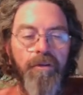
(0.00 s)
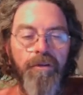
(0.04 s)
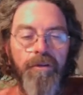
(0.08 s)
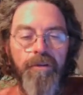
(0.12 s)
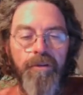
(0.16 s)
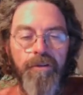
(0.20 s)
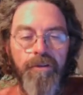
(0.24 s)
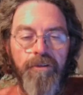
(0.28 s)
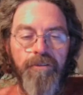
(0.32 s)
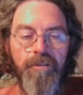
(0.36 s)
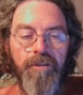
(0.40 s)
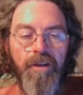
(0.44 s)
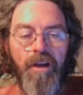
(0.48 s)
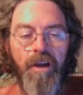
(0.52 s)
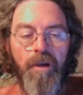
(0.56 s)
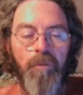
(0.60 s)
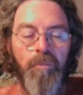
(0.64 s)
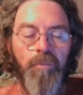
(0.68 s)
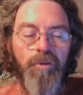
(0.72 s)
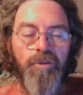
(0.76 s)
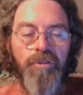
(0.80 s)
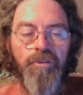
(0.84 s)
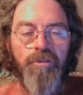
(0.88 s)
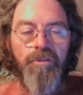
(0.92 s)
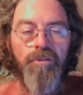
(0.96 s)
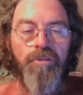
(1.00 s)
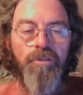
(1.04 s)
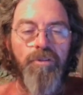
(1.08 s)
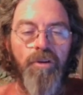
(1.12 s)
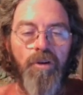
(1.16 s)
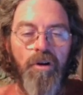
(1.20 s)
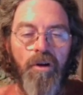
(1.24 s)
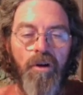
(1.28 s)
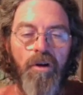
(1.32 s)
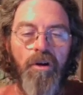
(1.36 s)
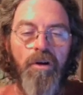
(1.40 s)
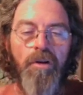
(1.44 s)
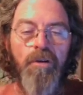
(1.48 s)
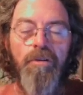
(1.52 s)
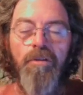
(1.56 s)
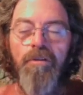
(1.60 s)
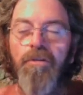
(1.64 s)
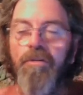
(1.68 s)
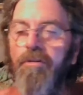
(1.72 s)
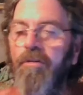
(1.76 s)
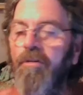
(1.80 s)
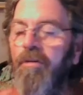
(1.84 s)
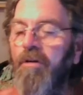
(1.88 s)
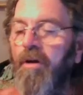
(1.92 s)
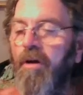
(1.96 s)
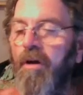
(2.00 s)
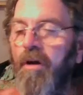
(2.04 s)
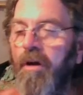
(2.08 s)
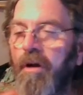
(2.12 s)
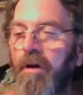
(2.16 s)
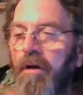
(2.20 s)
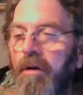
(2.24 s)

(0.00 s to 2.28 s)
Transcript: this happens in your heart? You know,